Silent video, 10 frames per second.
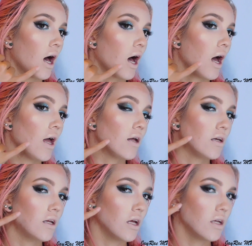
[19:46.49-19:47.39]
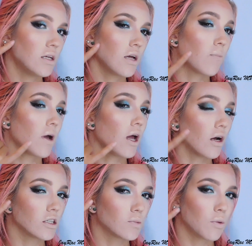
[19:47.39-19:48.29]
I did take my
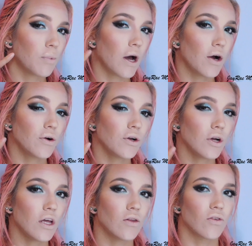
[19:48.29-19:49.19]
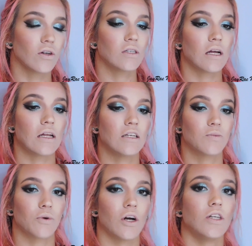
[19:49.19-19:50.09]
Airspun powder in the Real
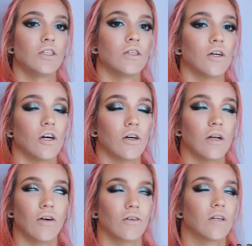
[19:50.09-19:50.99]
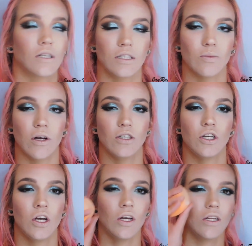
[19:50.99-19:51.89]
Techniques brush, or not Real Techniques blush,